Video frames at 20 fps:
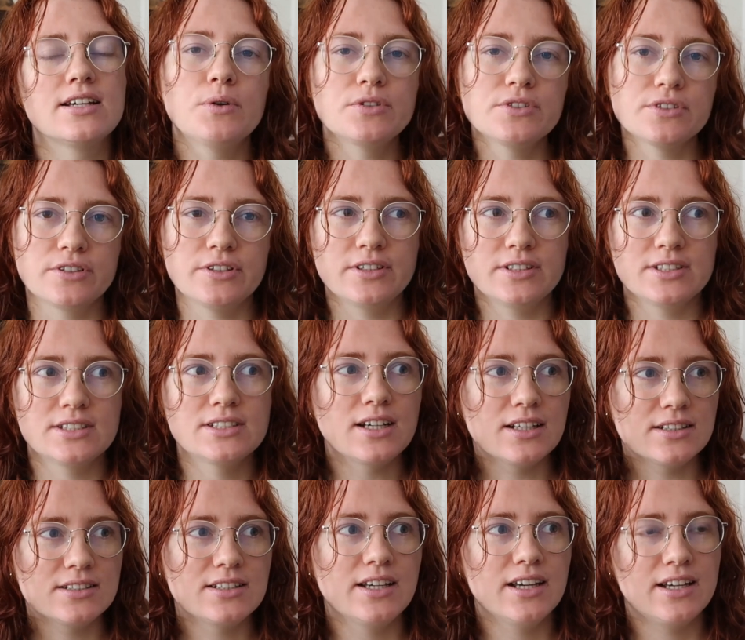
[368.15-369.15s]
also
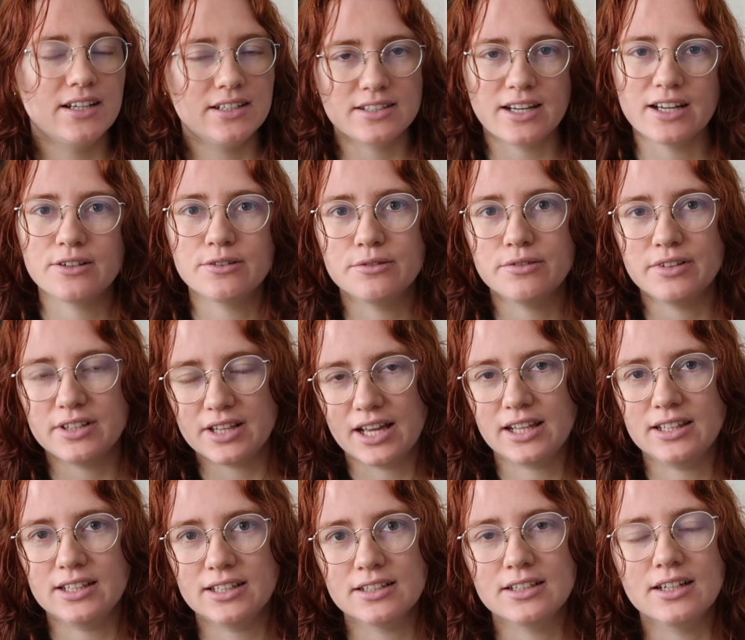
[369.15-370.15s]
starts to get entangled with
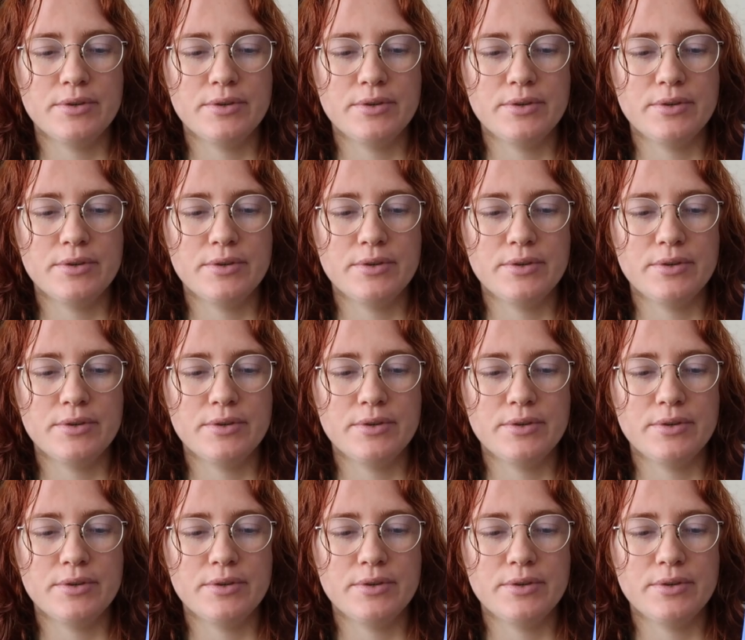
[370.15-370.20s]
Helen.